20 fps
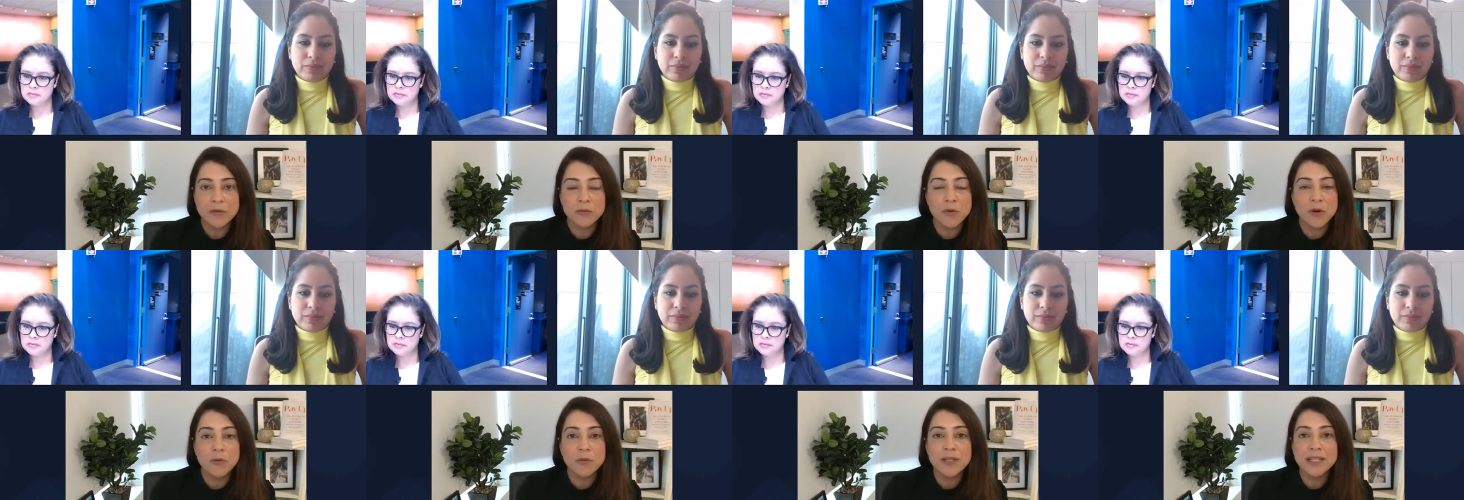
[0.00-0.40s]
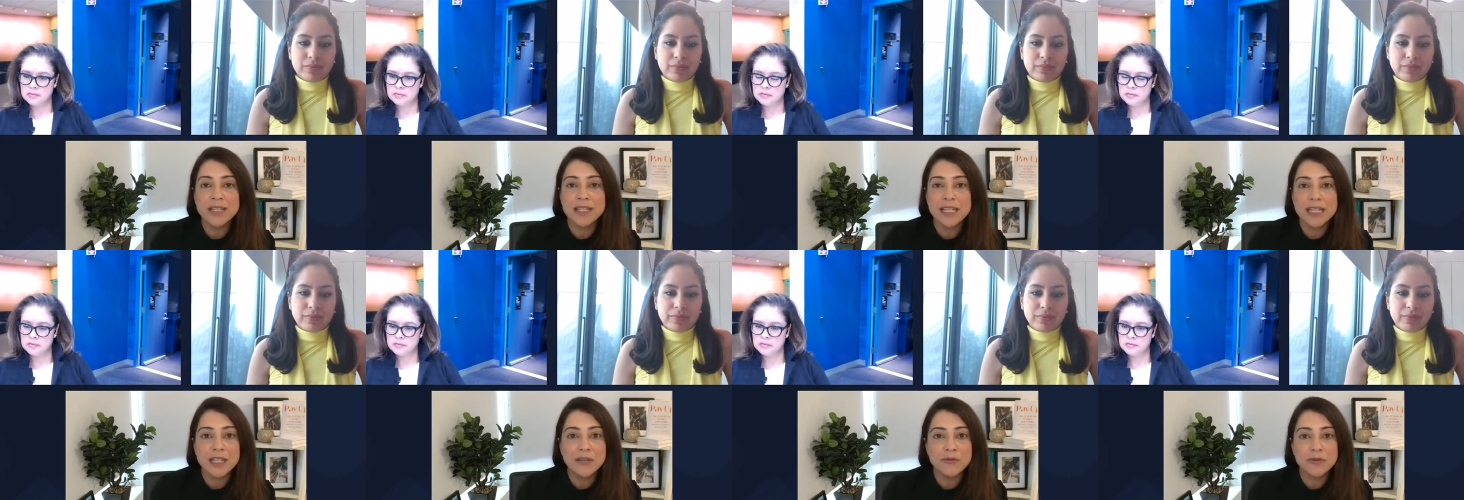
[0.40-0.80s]
Speaker 1: and what we
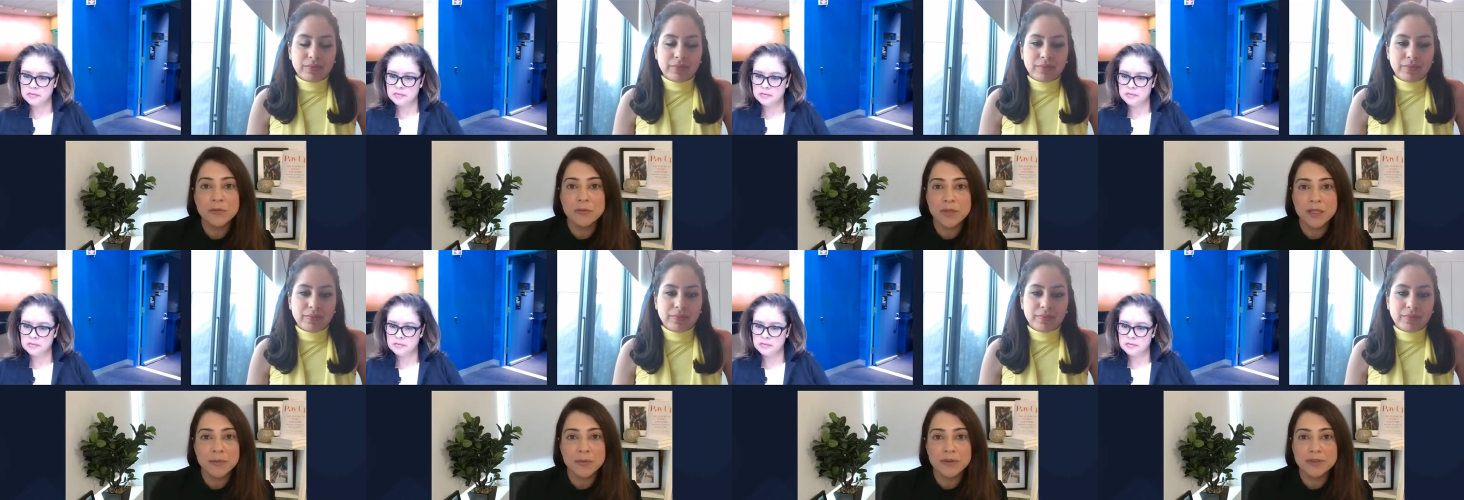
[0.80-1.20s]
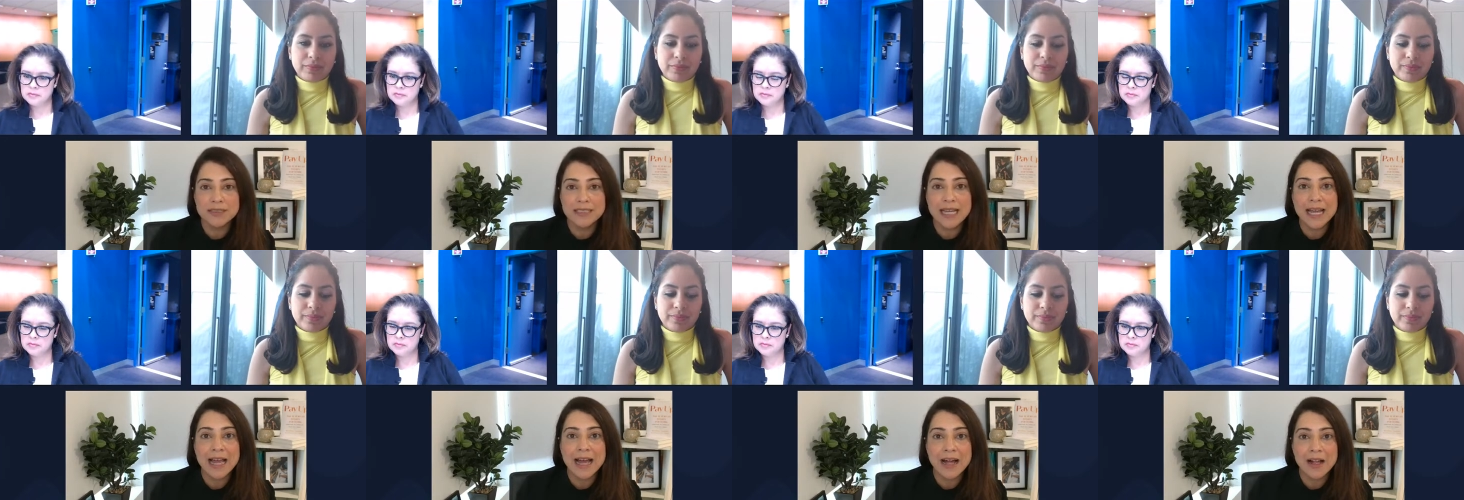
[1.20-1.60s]
need from people
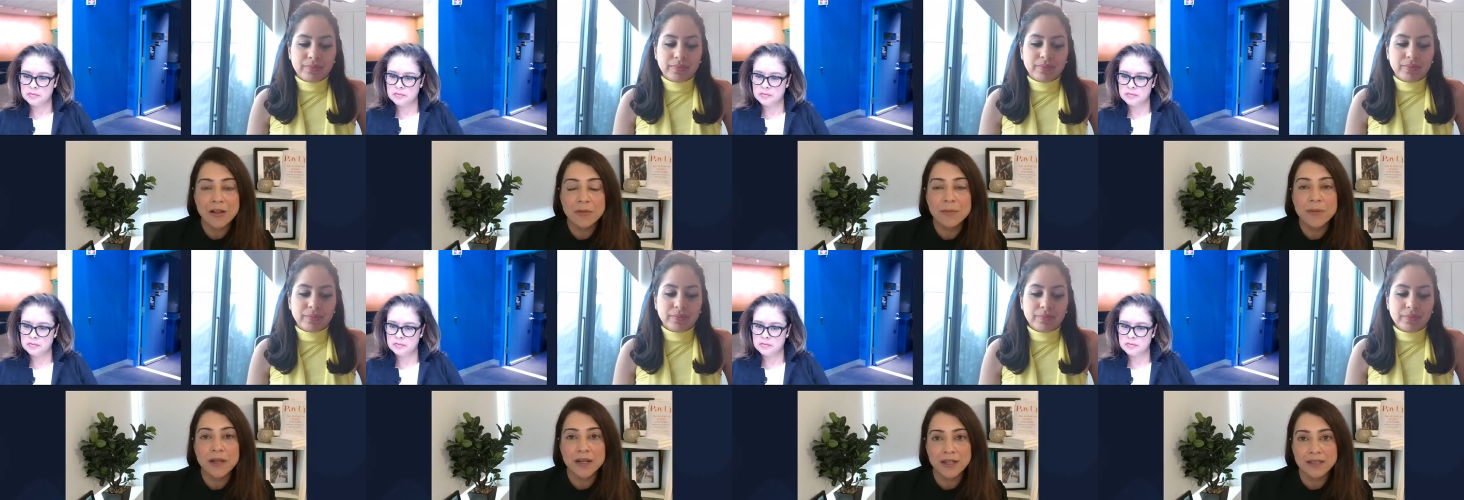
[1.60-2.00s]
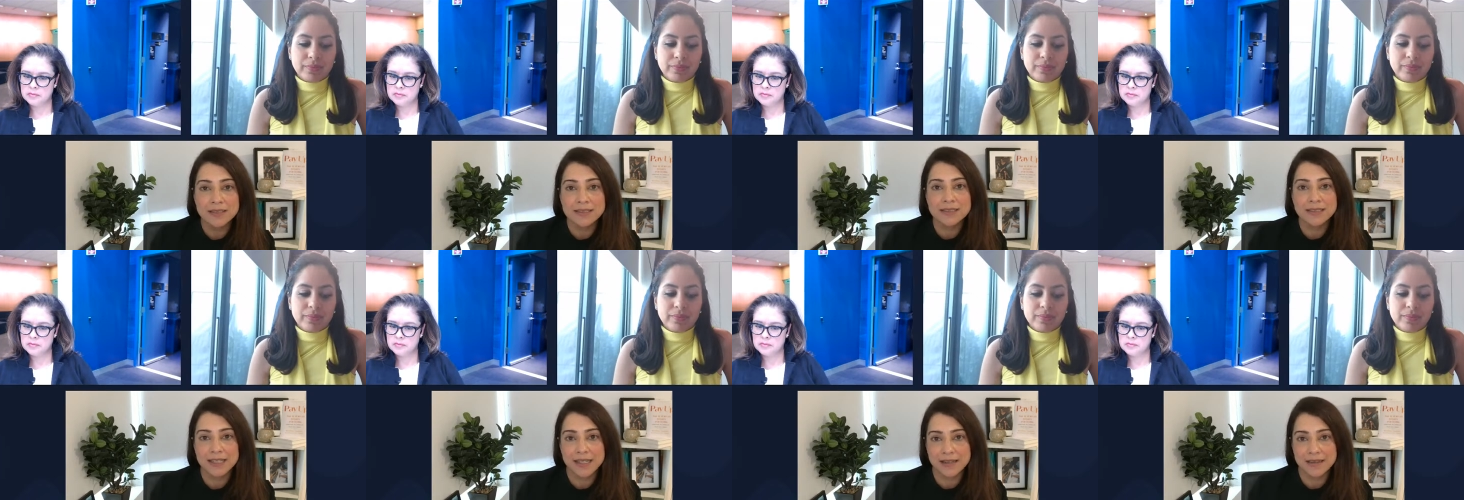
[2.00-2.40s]
to help
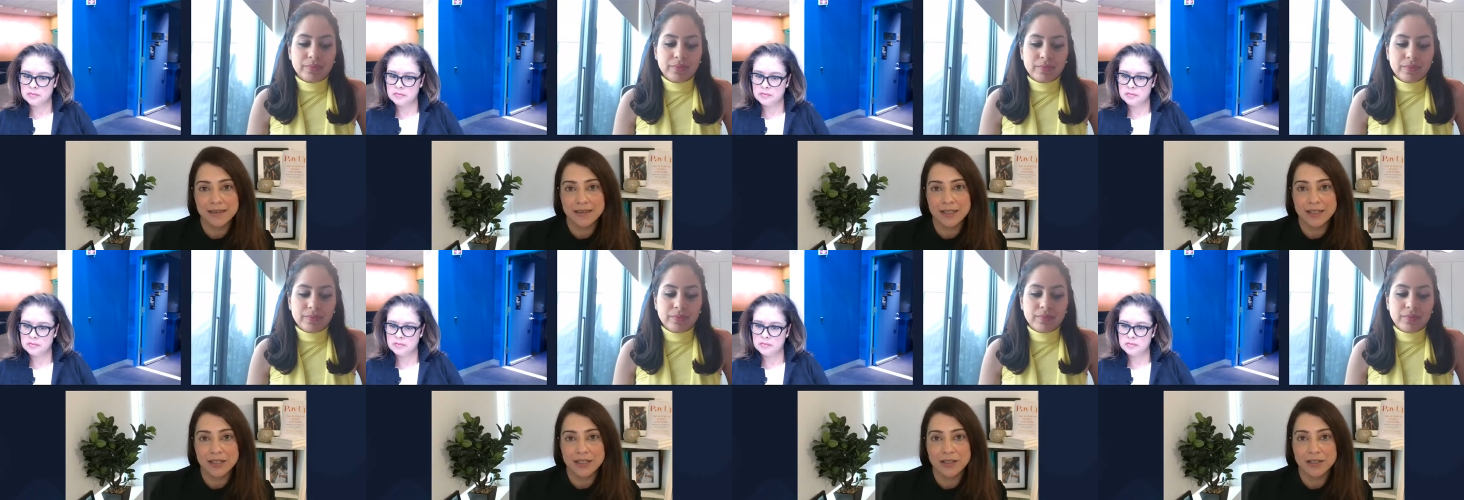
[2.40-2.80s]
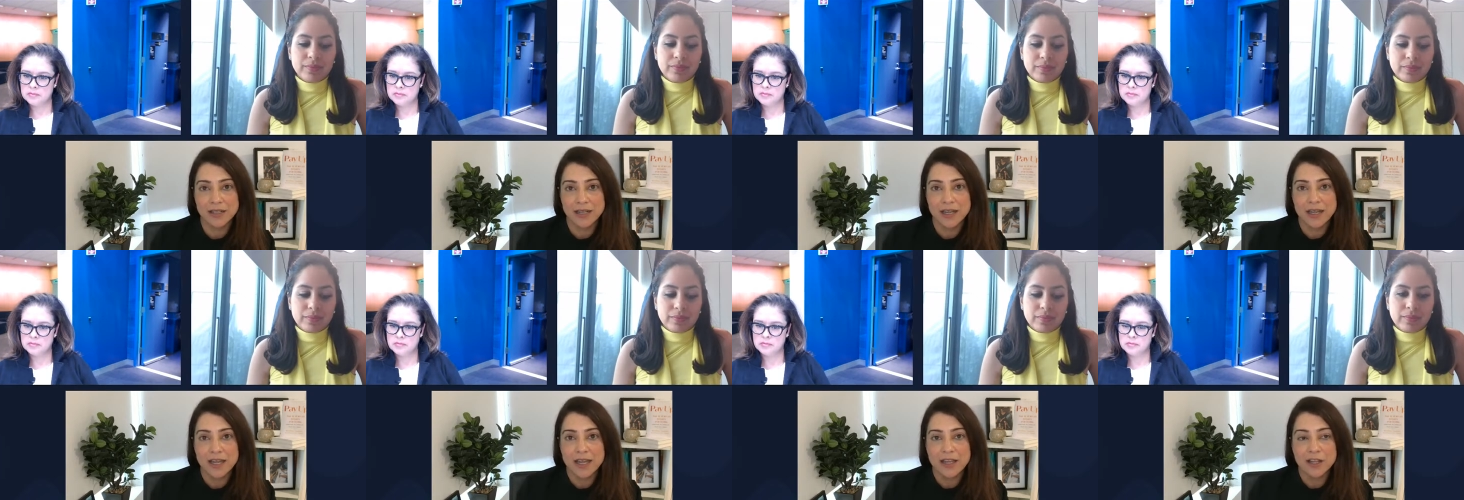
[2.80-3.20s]
us get there
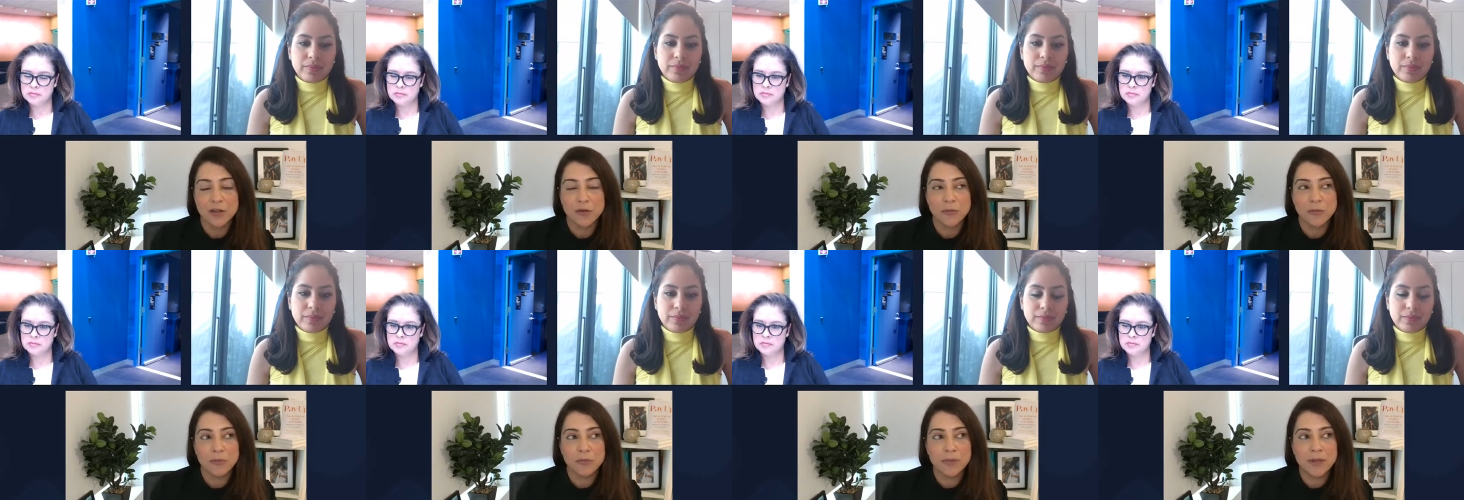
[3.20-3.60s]
you know,